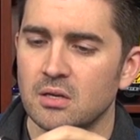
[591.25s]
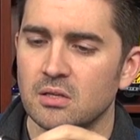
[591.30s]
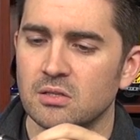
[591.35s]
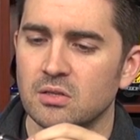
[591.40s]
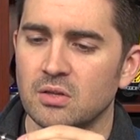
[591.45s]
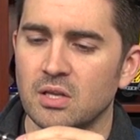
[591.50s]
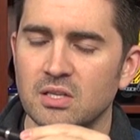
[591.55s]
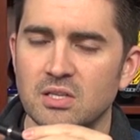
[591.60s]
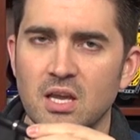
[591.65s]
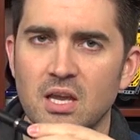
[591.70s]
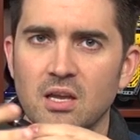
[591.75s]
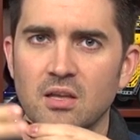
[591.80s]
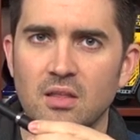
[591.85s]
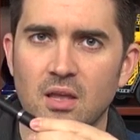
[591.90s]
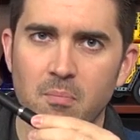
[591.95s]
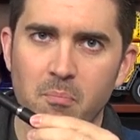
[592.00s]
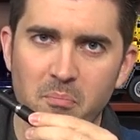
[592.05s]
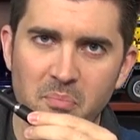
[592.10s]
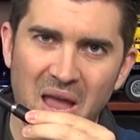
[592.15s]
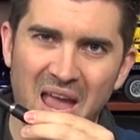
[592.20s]
So they take and
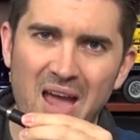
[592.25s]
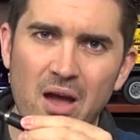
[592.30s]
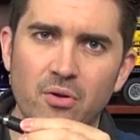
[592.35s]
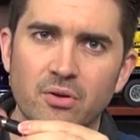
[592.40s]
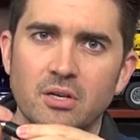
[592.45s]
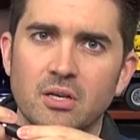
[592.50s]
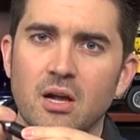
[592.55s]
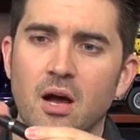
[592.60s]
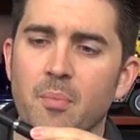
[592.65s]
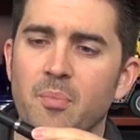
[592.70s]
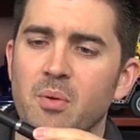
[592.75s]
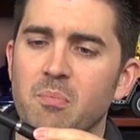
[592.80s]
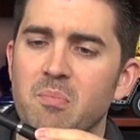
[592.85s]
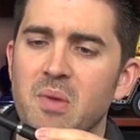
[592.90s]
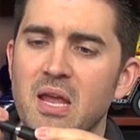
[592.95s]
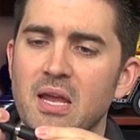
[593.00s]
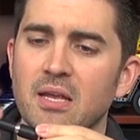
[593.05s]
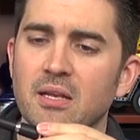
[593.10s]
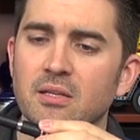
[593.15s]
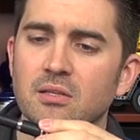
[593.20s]
they pound it up and
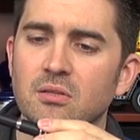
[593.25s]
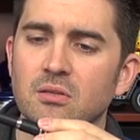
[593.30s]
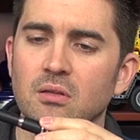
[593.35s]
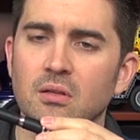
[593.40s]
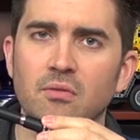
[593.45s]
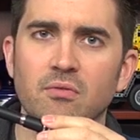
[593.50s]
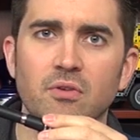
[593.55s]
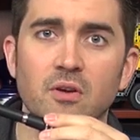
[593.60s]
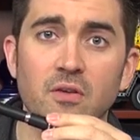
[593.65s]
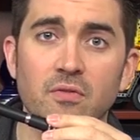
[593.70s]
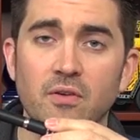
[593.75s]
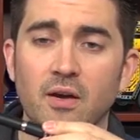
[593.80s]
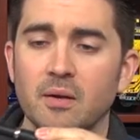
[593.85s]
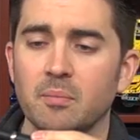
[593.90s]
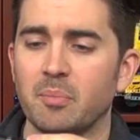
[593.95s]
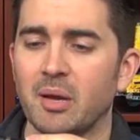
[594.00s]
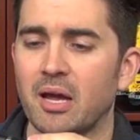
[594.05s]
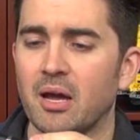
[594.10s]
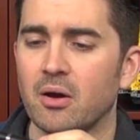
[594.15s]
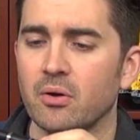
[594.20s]
make it into like very fine
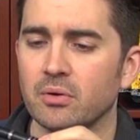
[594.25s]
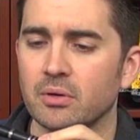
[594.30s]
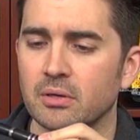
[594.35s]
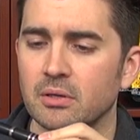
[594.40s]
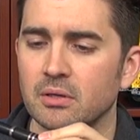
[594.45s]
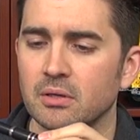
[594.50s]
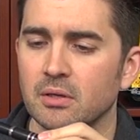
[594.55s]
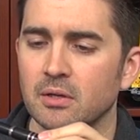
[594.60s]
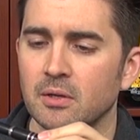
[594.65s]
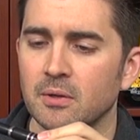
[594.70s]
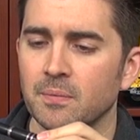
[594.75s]
powder,